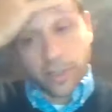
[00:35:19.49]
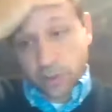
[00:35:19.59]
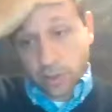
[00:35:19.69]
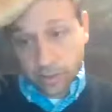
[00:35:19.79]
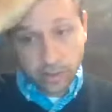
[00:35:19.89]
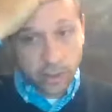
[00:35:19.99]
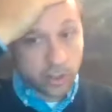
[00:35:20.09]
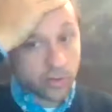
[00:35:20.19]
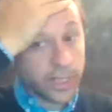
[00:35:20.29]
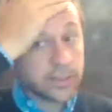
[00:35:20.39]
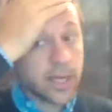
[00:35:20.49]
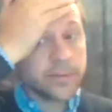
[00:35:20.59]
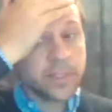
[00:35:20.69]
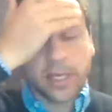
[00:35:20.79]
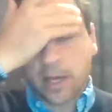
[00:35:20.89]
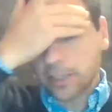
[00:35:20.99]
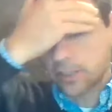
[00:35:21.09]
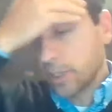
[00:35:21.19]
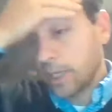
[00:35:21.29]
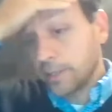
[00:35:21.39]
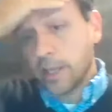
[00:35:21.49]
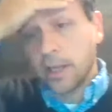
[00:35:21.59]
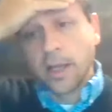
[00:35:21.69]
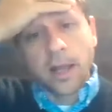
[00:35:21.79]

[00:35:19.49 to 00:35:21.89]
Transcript: is all a great time to take ashwagandha.